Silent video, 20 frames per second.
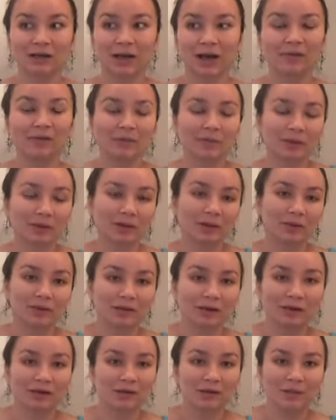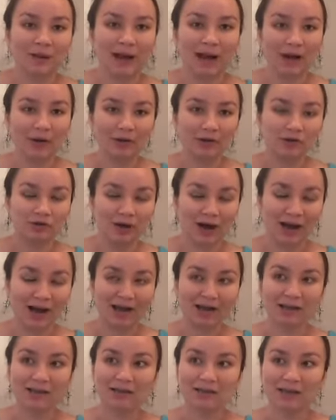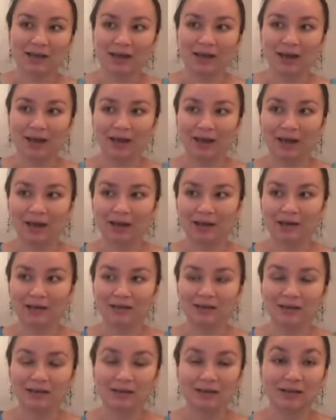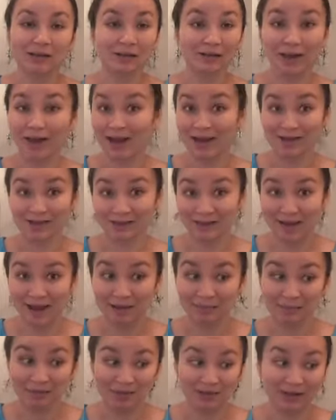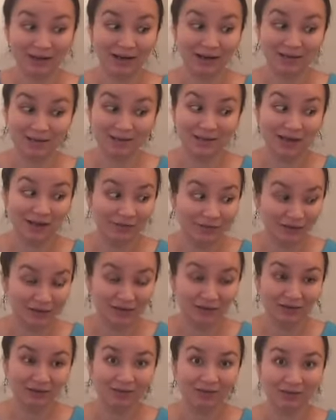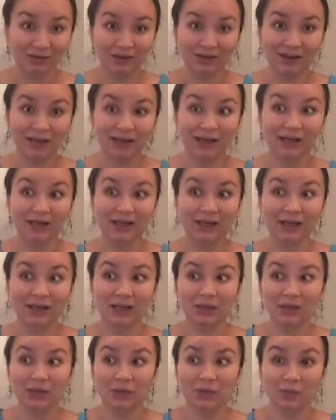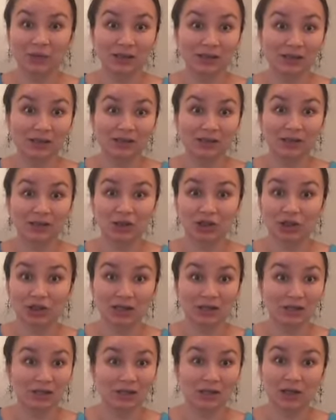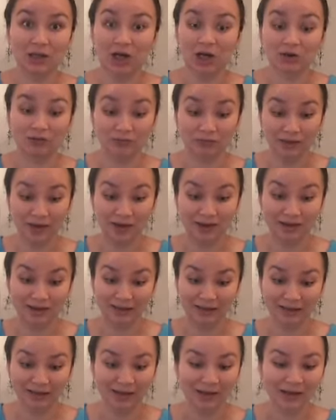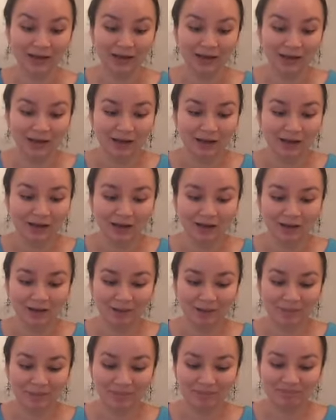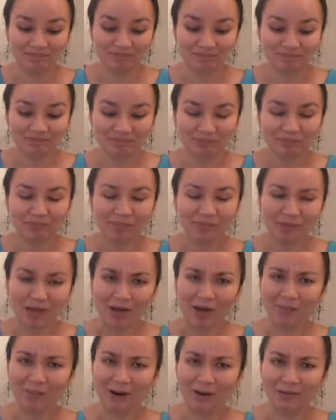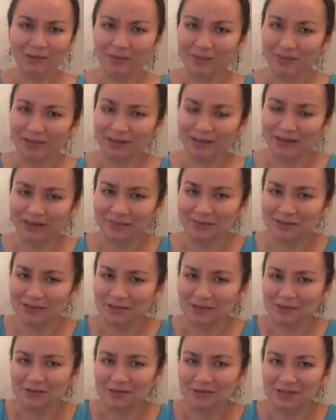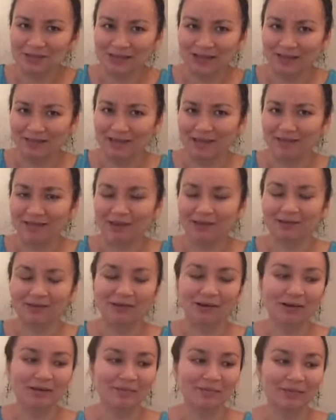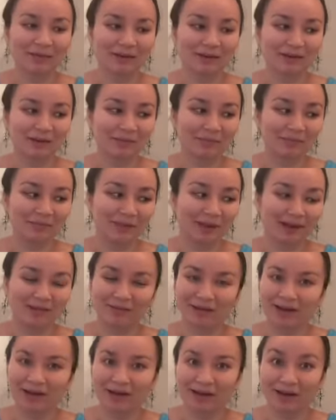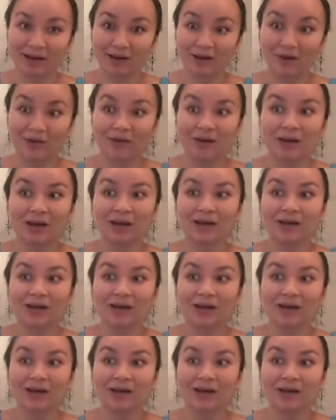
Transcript: everybody always talks about how it drags, and that hasn't happened yet. I definitely feel like the weeks just are flying. I'll probably be kicking myself for saying that later on, but yeah, right now